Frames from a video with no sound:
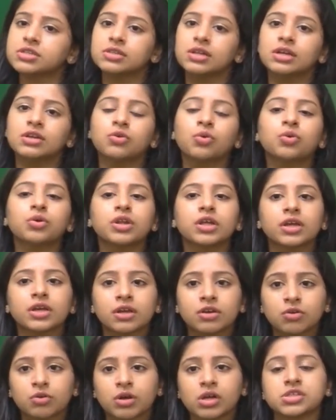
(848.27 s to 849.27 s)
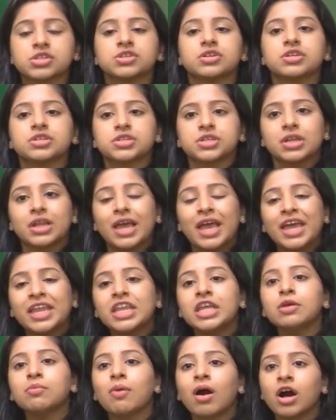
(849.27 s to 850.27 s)
they don't take into consideration
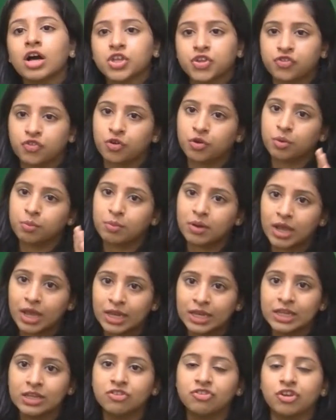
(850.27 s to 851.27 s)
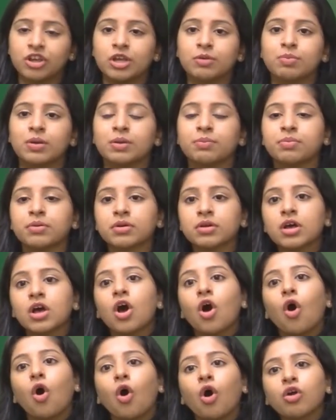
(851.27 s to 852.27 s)
any marks or any JEE paper
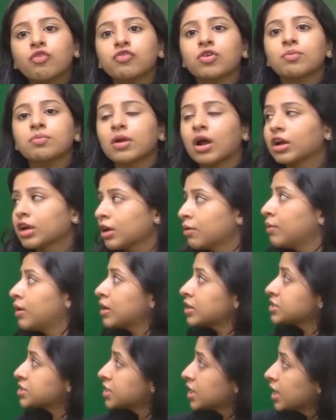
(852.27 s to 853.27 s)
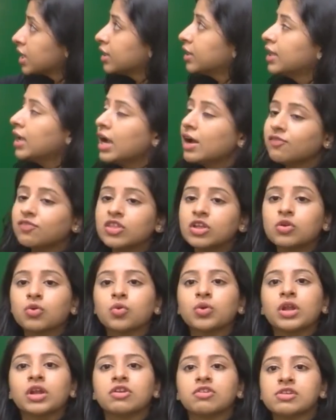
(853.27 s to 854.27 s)
or from NATA marks. They have their
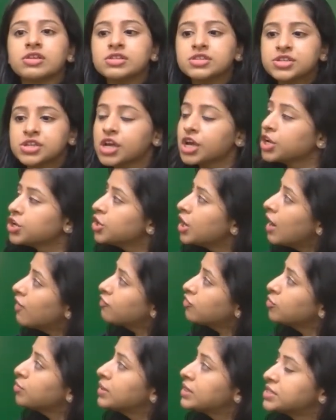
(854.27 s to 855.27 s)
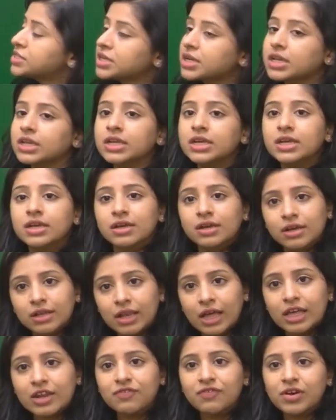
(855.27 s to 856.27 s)
own entrance. You have to basically
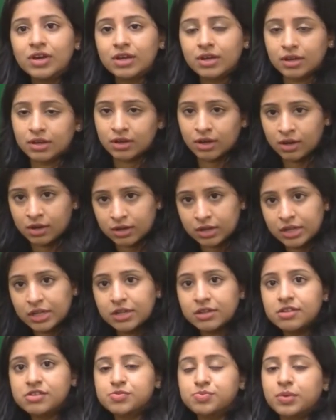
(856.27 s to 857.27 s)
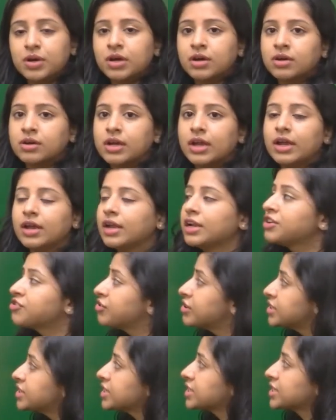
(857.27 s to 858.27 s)
clear this
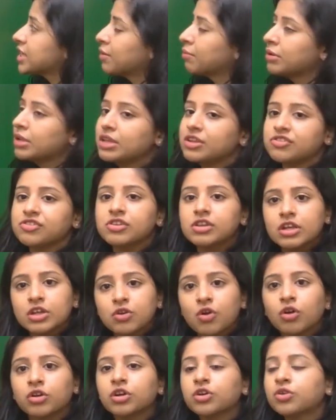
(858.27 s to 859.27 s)
entrance examination in order